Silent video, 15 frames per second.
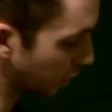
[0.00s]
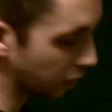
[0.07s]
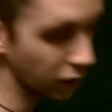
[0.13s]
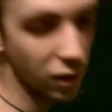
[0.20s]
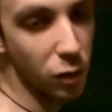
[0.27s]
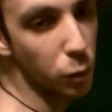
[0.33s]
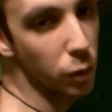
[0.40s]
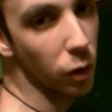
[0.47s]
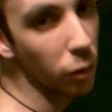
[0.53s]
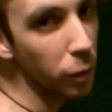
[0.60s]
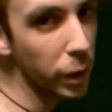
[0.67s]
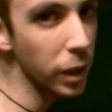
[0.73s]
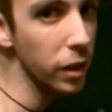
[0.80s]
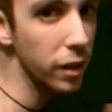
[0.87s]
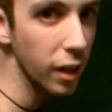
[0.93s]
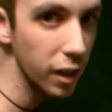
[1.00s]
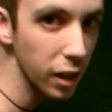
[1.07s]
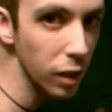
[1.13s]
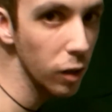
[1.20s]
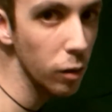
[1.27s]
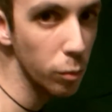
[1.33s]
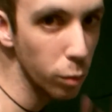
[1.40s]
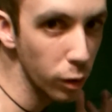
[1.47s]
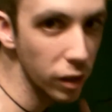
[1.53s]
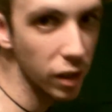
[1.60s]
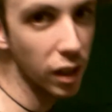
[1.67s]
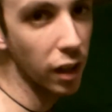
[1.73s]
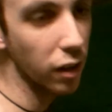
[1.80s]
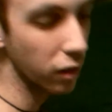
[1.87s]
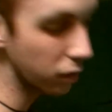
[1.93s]
because it was already taken out and put
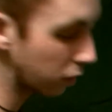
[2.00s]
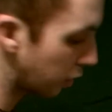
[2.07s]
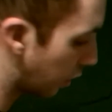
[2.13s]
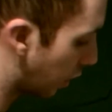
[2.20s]
together.